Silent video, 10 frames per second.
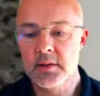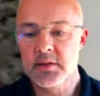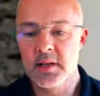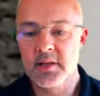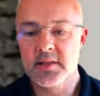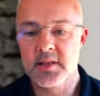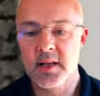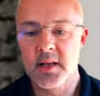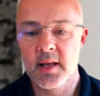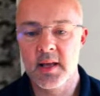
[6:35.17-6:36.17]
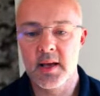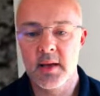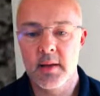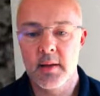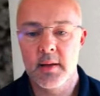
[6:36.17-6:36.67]
So you can see
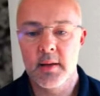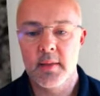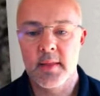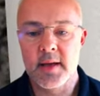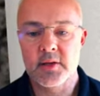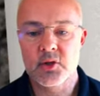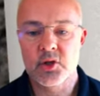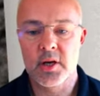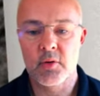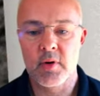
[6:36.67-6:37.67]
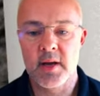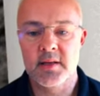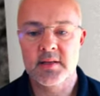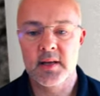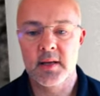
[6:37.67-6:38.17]
here that's
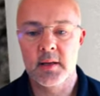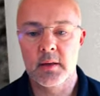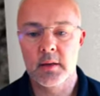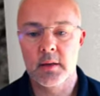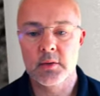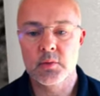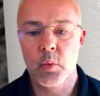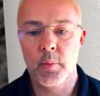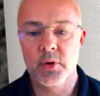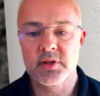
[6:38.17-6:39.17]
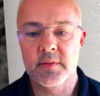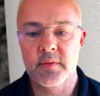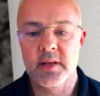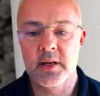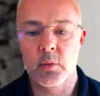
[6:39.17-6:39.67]
generating
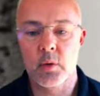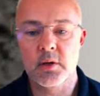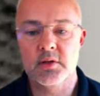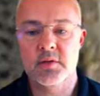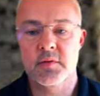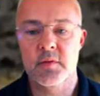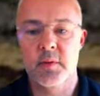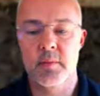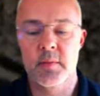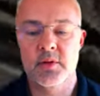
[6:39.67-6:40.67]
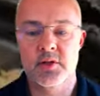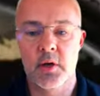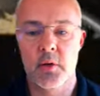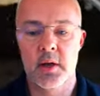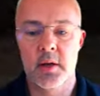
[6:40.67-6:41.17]
1.7 kilowatts from the
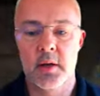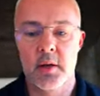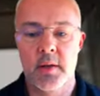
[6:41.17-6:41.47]
solar,